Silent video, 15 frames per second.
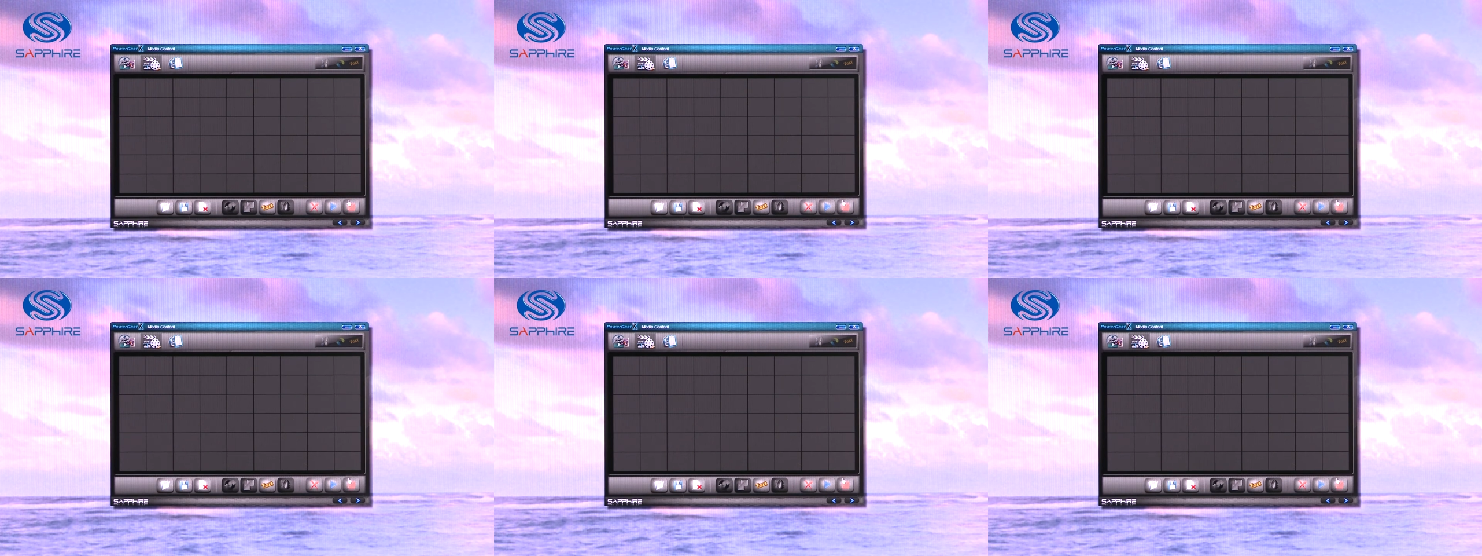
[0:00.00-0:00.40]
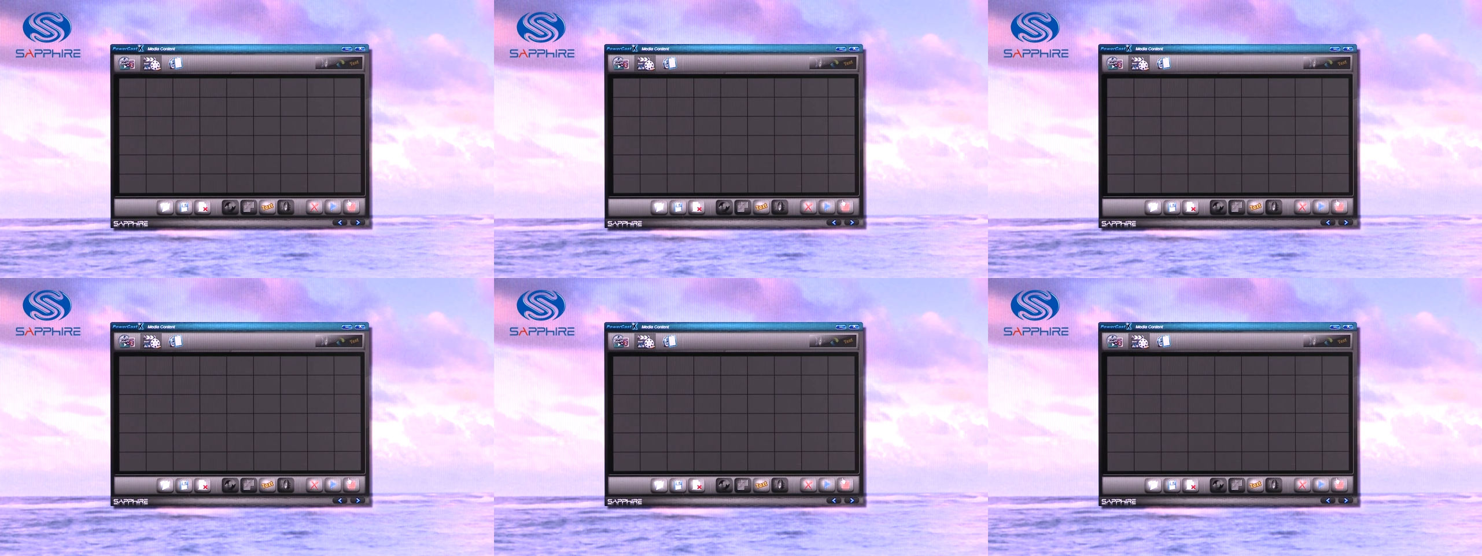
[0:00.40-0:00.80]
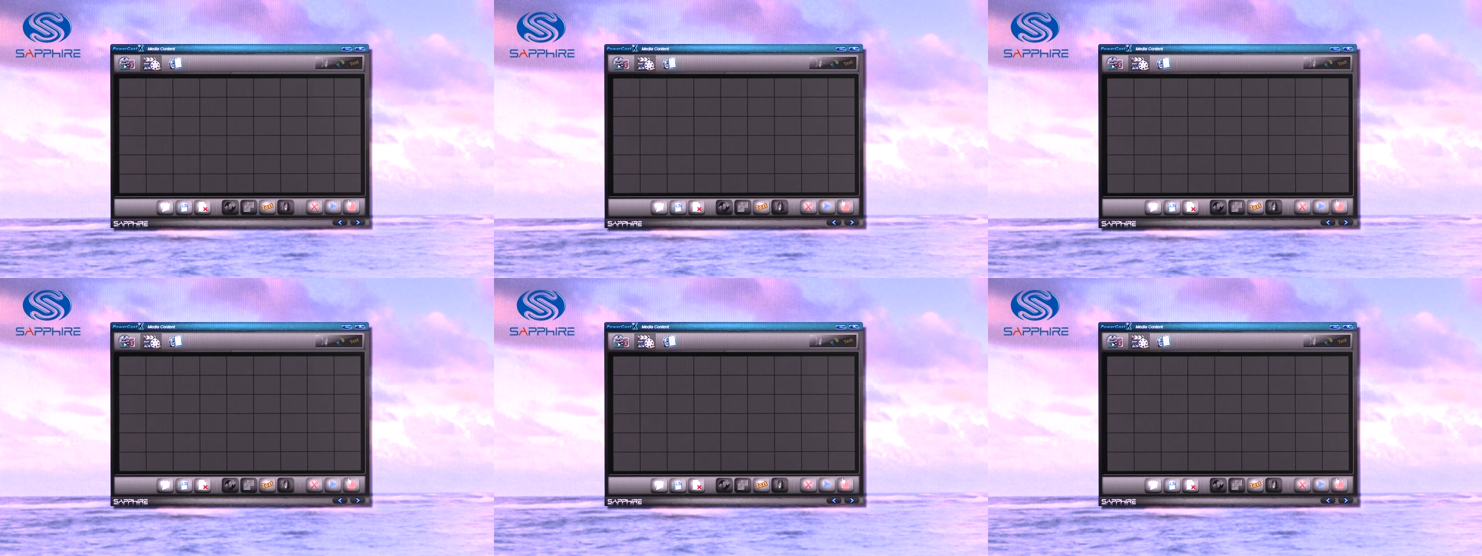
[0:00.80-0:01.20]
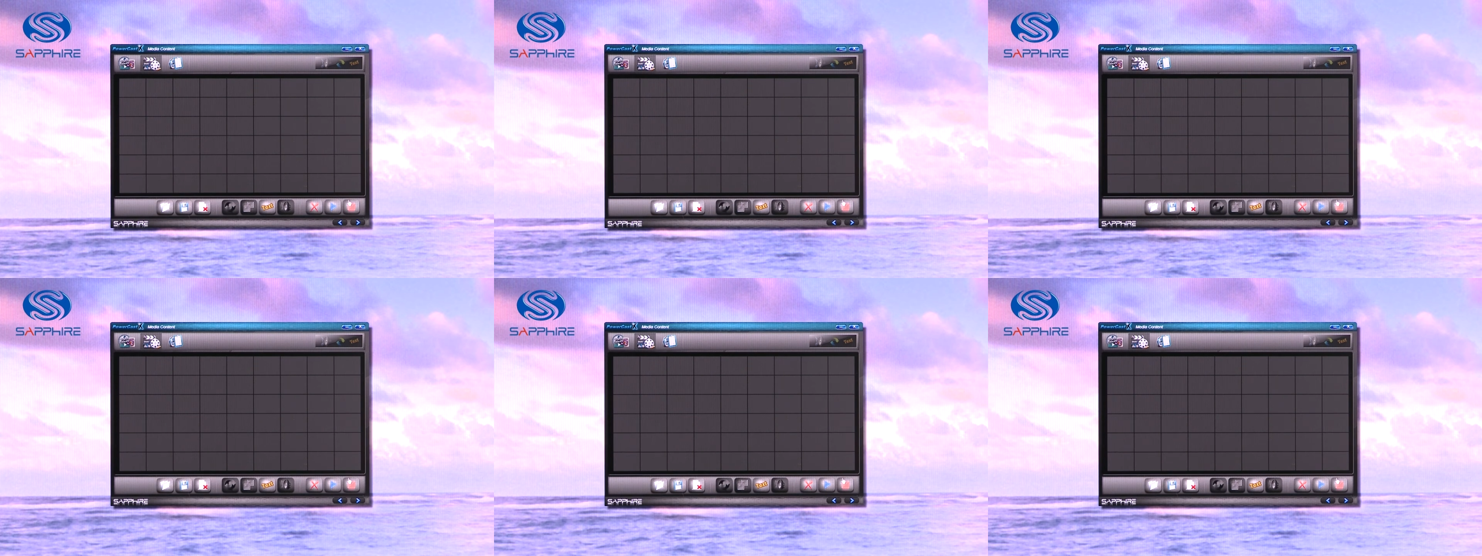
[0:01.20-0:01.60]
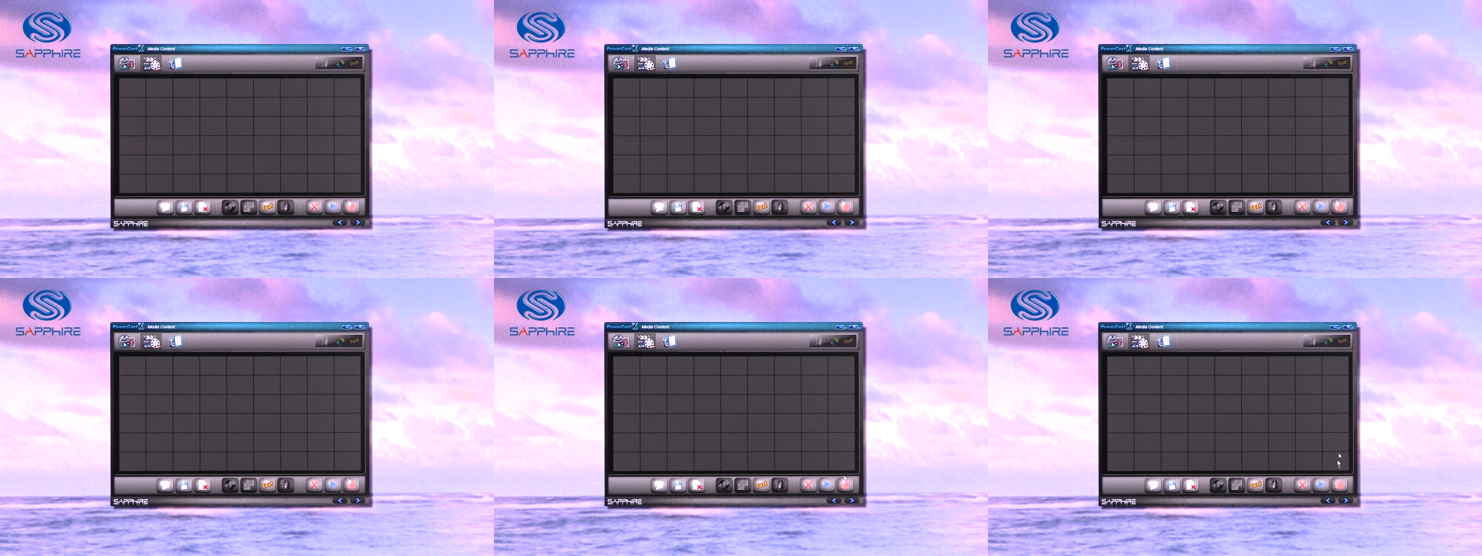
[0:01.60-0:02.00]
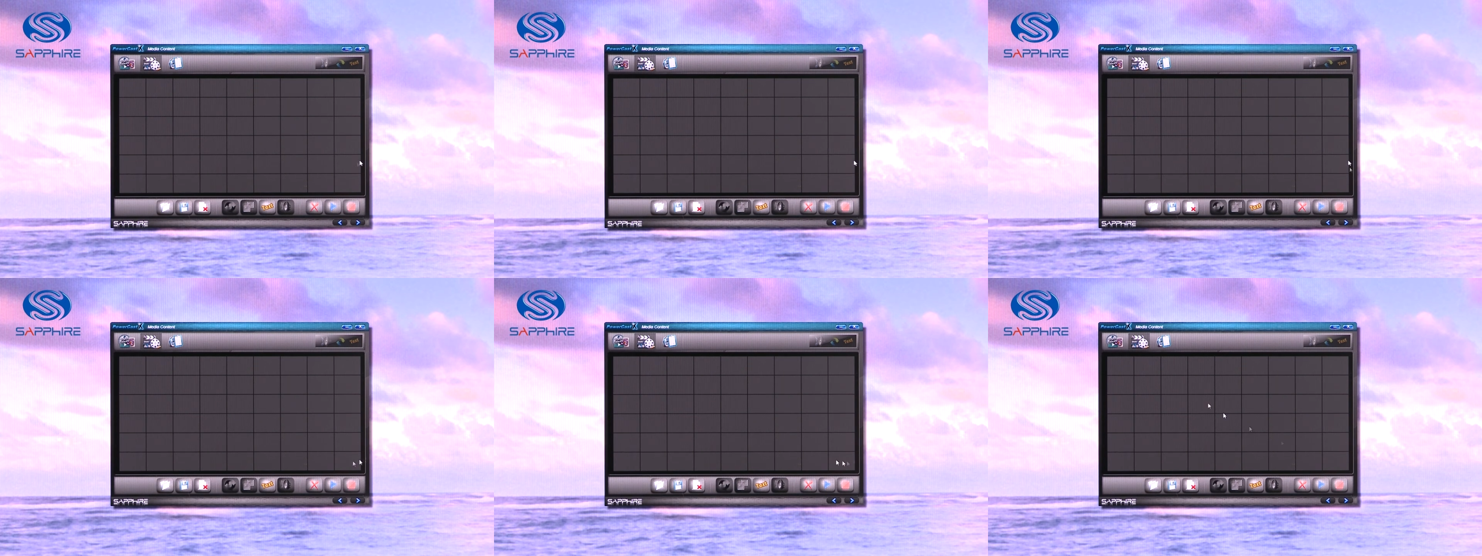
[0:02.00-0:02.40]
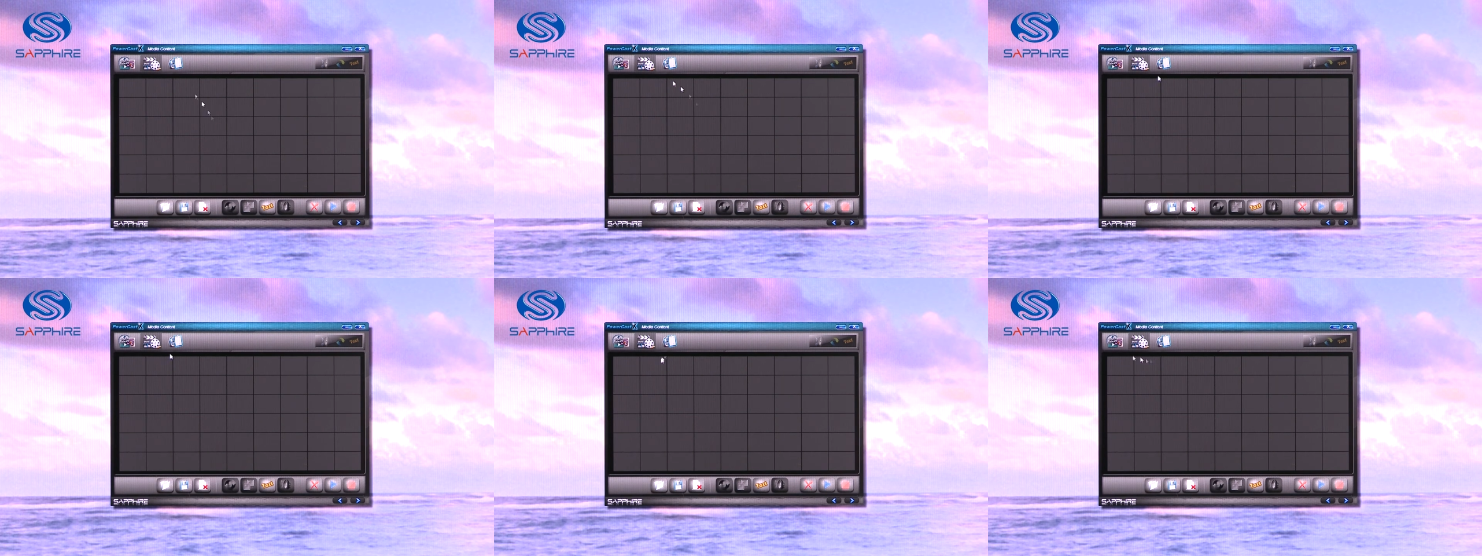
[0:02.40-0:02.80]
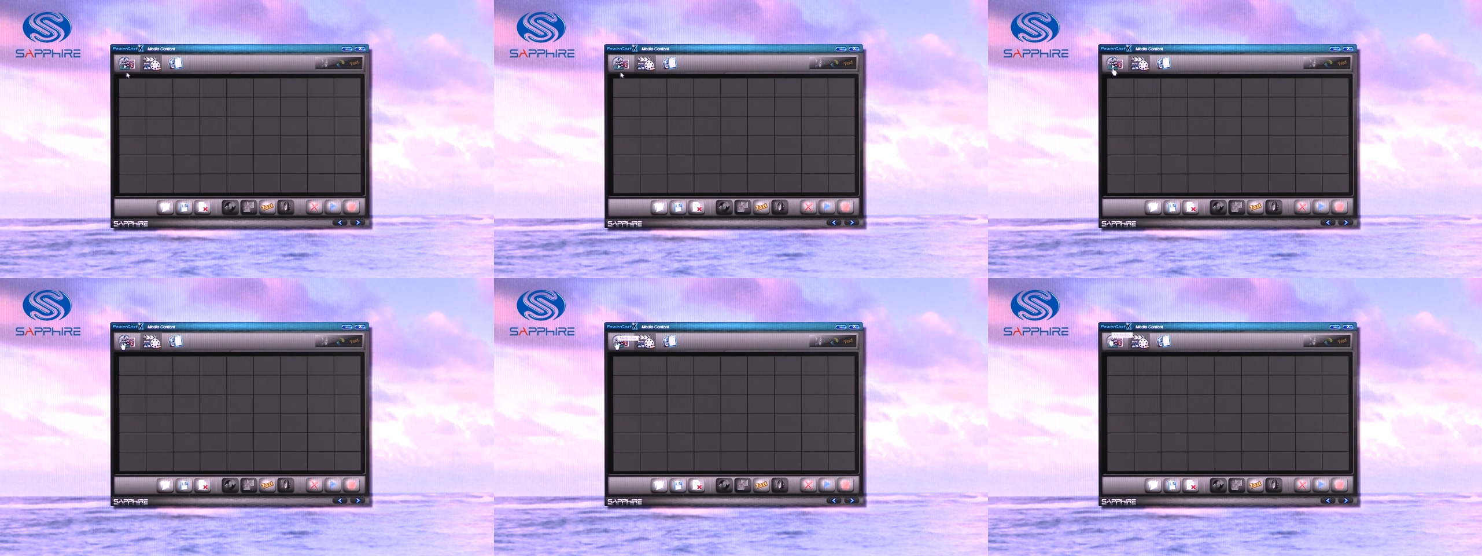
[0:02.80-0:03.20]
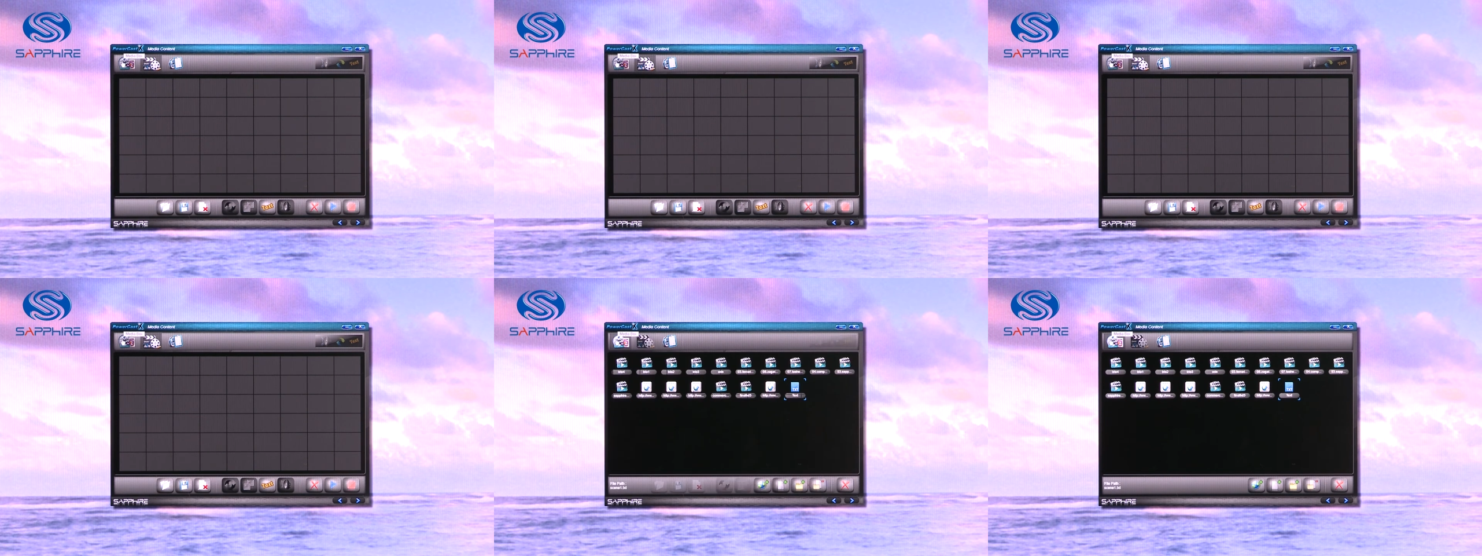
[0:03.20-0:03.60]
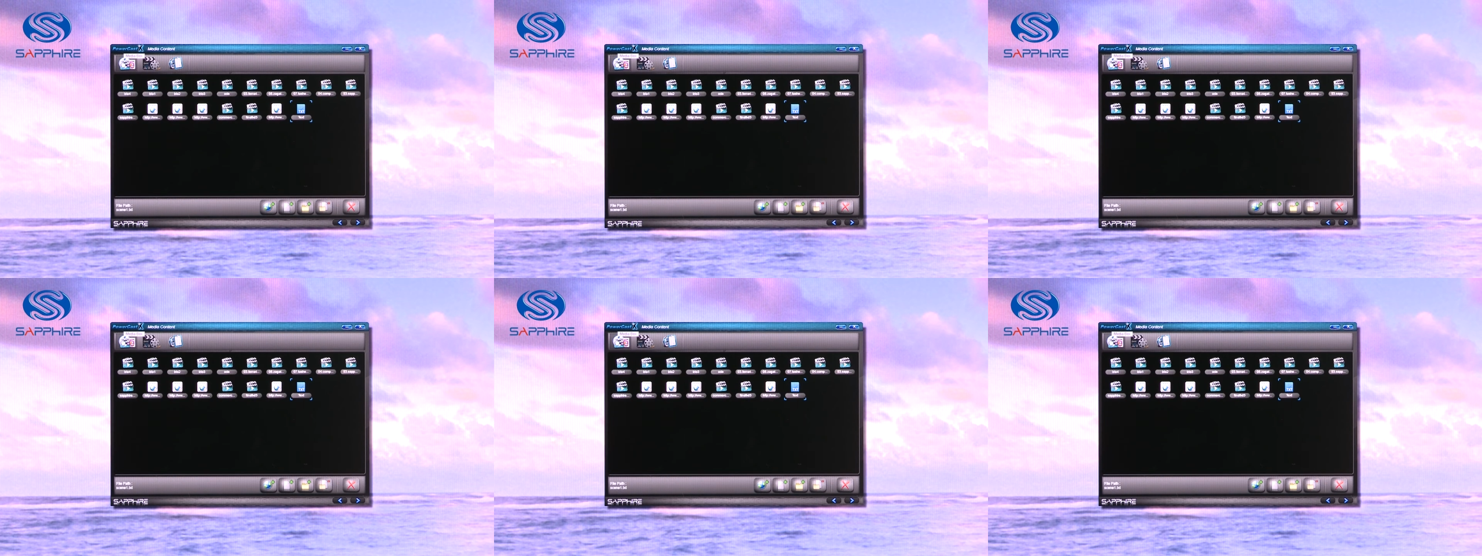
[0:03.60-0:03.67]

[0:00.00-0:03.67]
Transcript: No face is visible, so there are no lips to read.